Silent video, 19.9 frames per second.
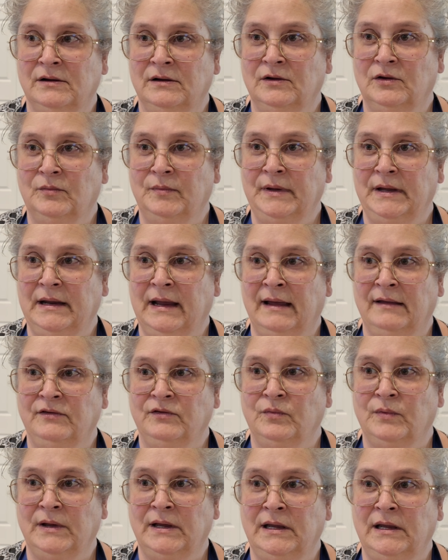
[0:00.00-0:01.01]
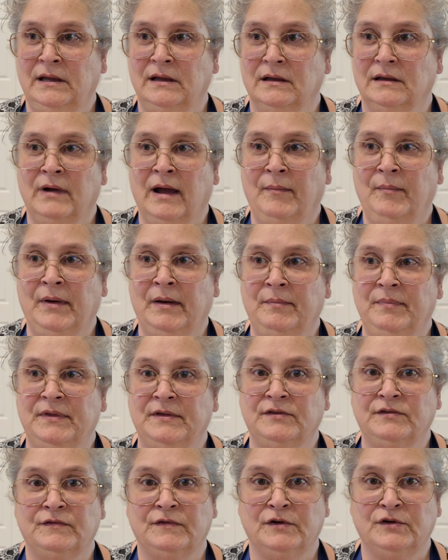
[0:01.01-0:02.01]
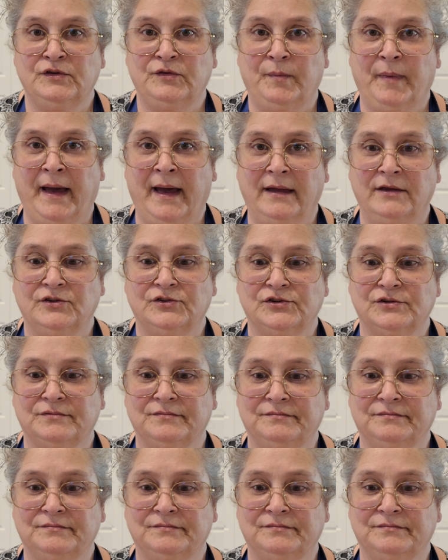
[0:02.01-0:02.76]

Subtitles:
in a little bit as we wrap up this first batch.